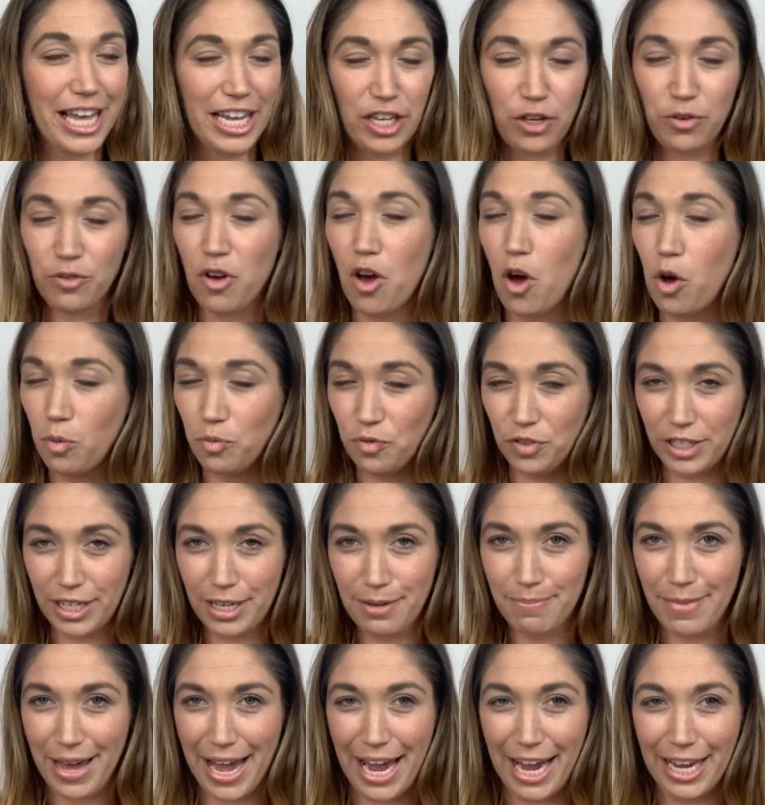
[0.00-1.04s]
that you've
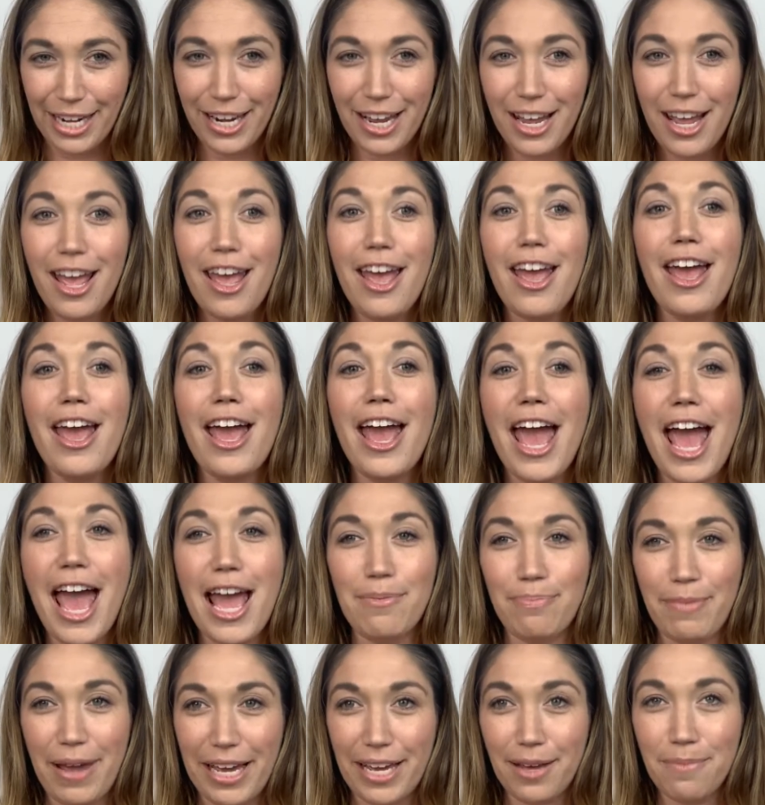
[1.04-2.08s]
hopefully made
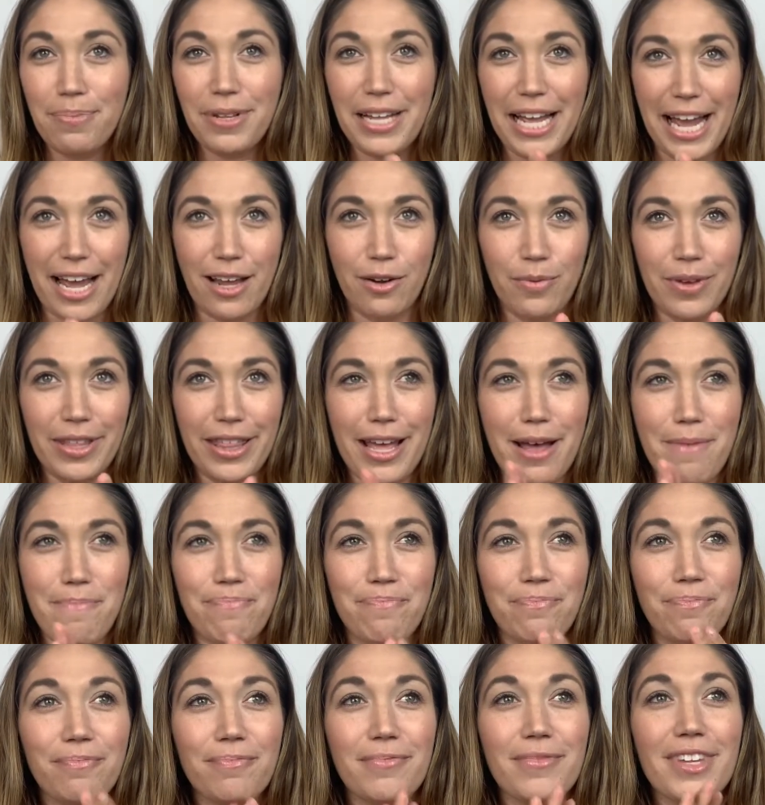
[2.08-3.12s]
and make a plan with
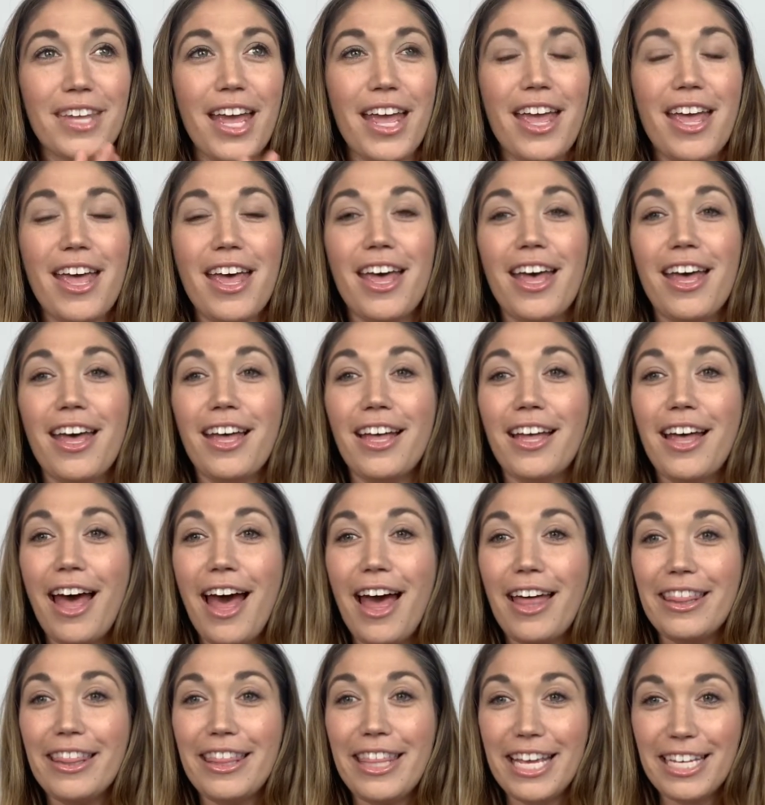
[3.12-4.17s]
them.
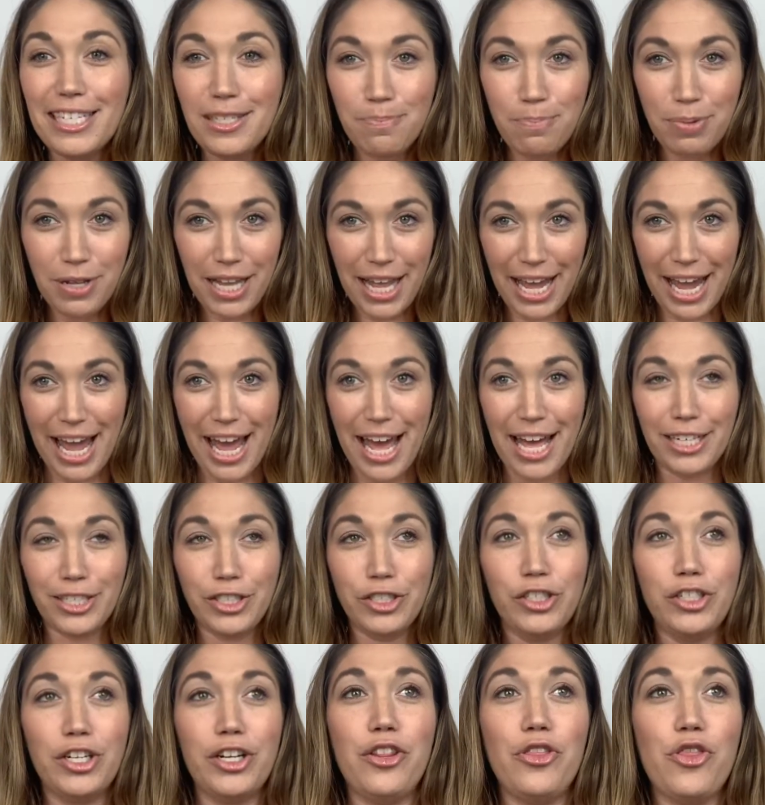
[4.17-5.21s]
This plan
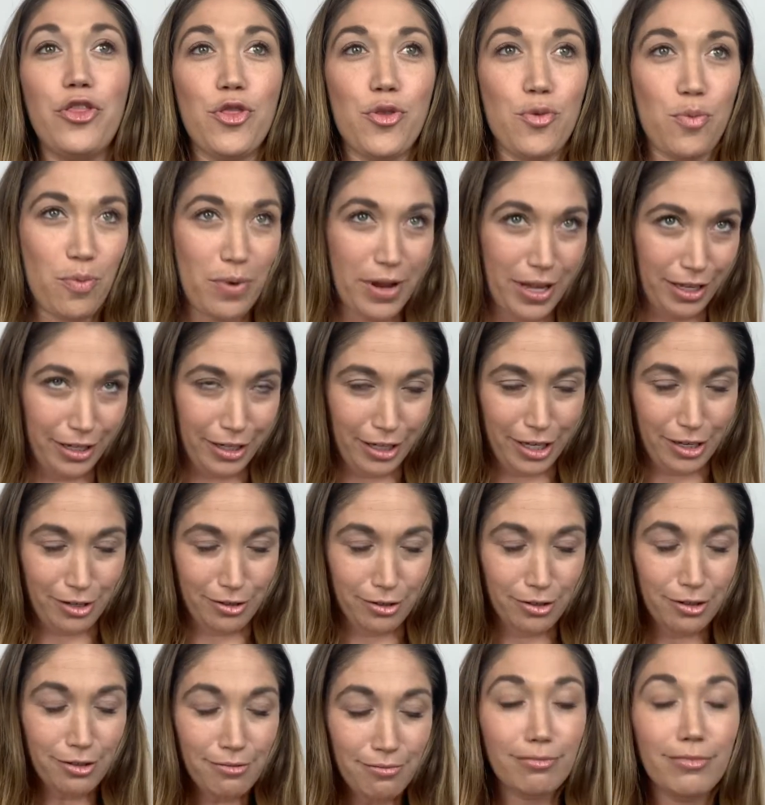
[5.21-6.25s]
should thrill
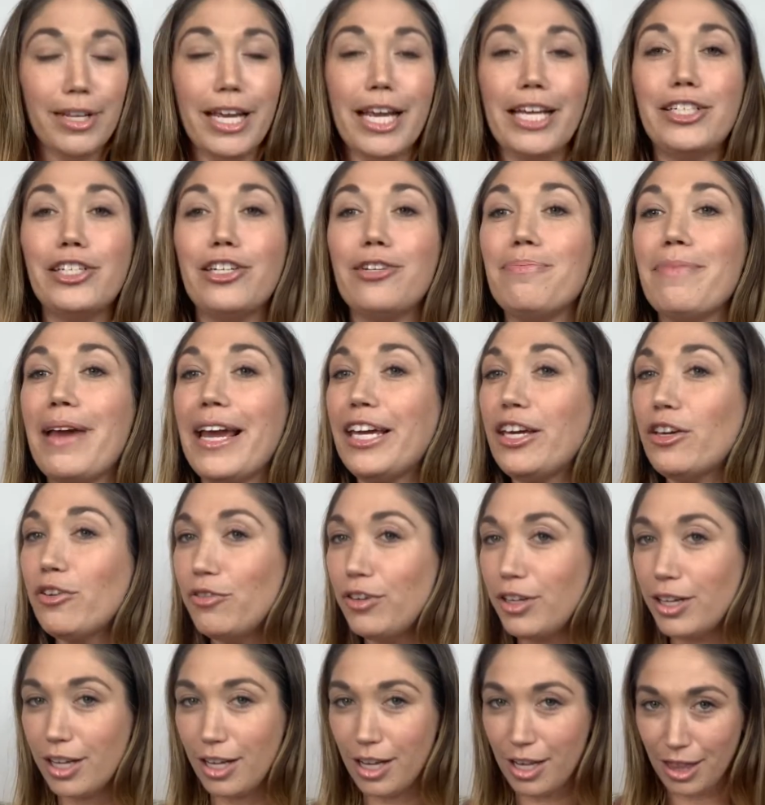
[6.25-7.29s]
you. It should make you
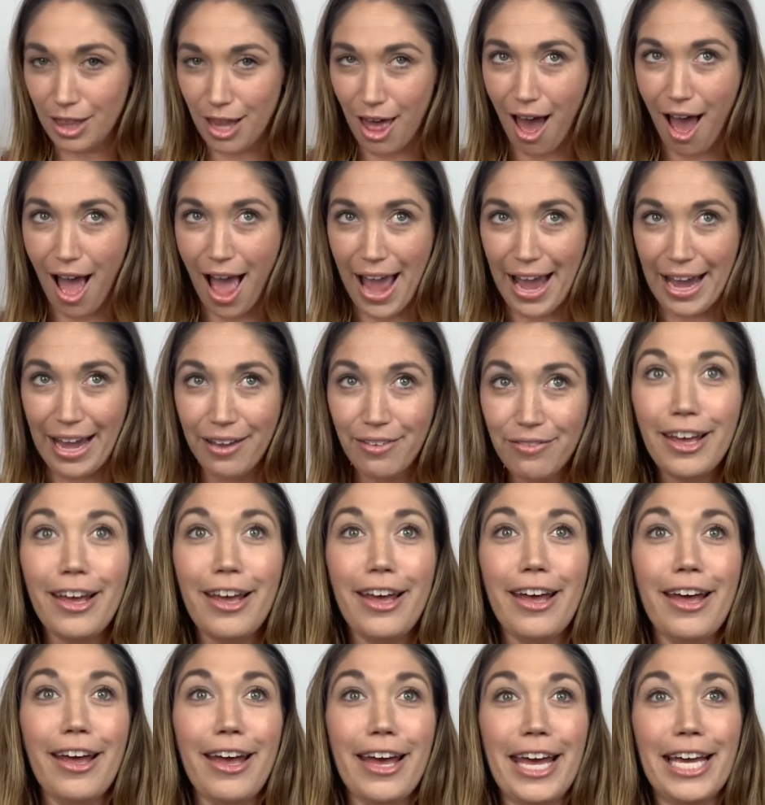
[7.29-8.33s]
feel alive.
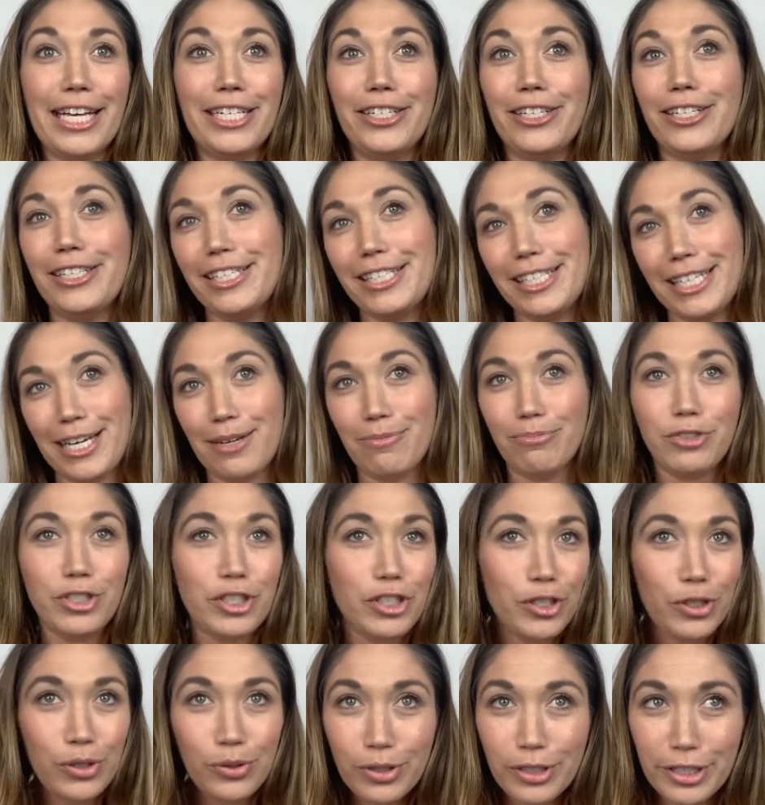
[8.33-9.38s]
It should seem
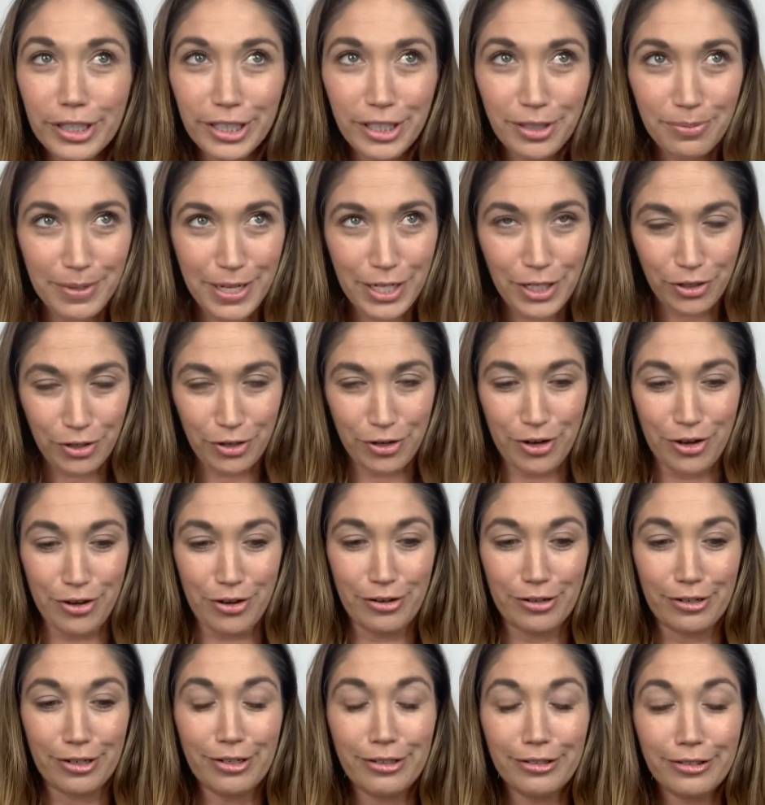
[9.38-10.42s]
too good to be
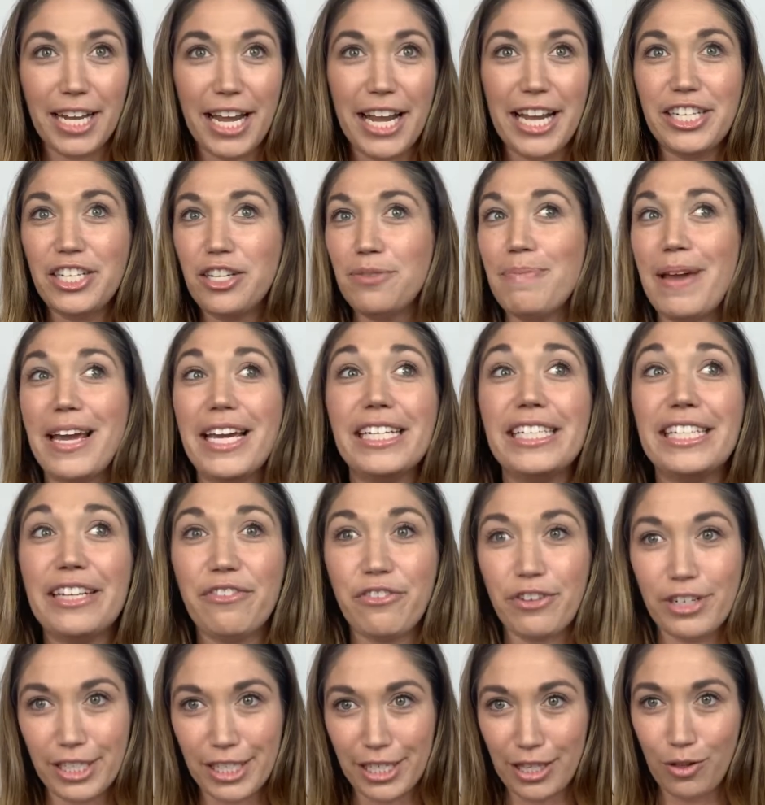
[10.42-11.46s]
true. It should make a
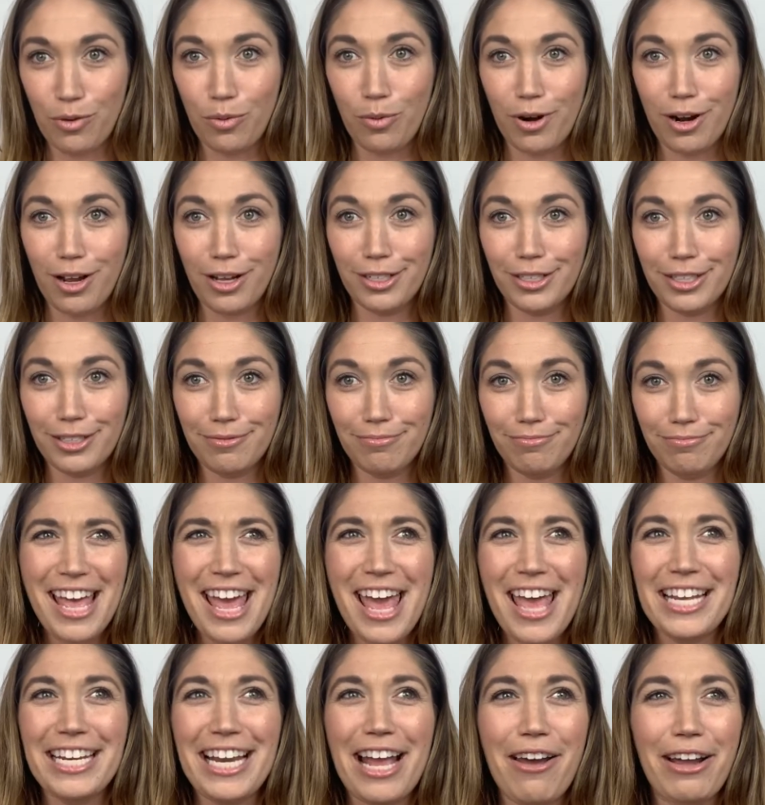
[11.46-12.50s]
difference in the world.
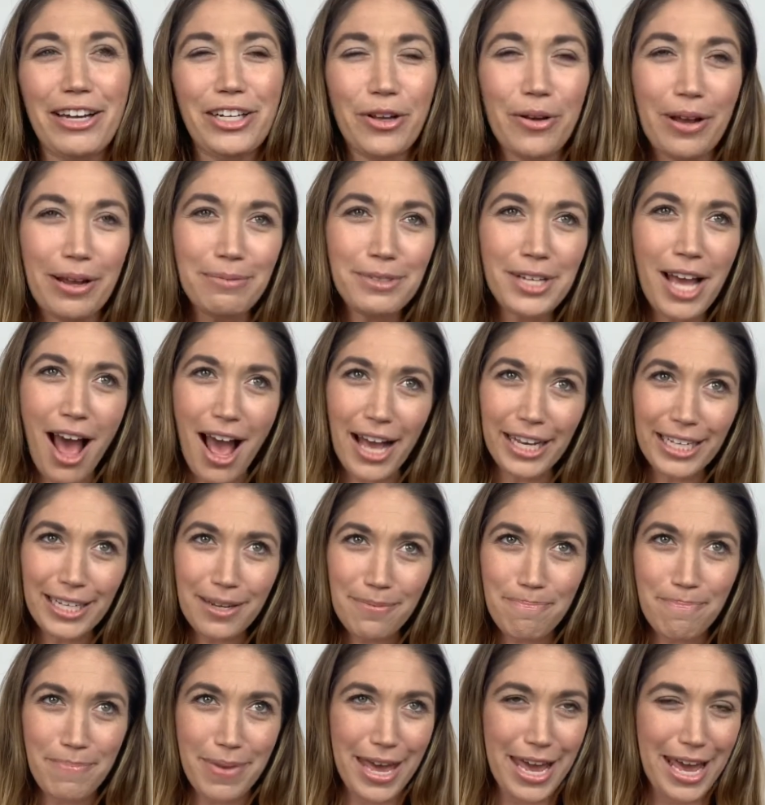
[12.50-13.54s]
Now I know I'm
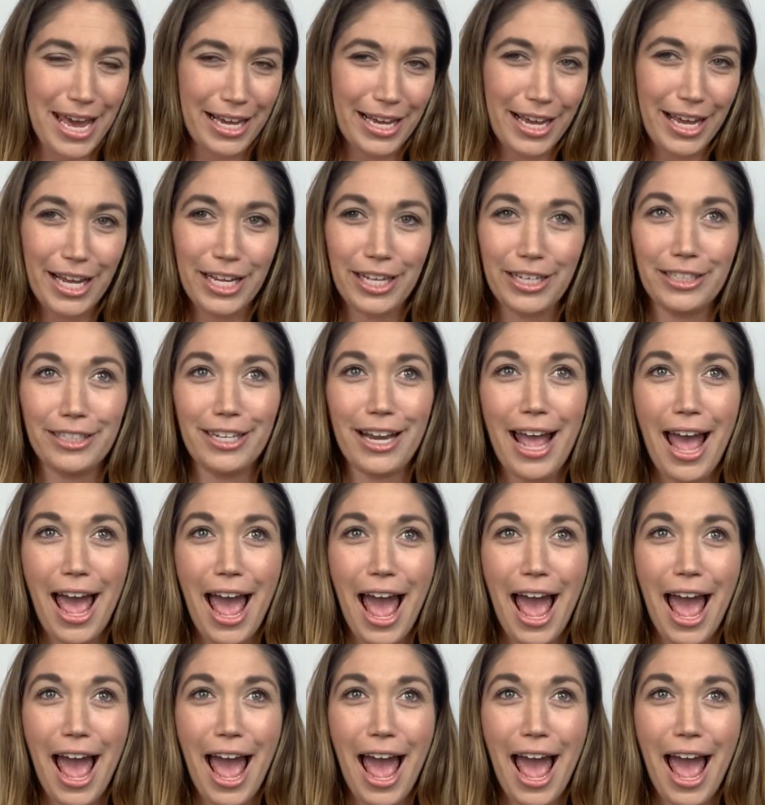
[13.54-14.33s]
talking big, and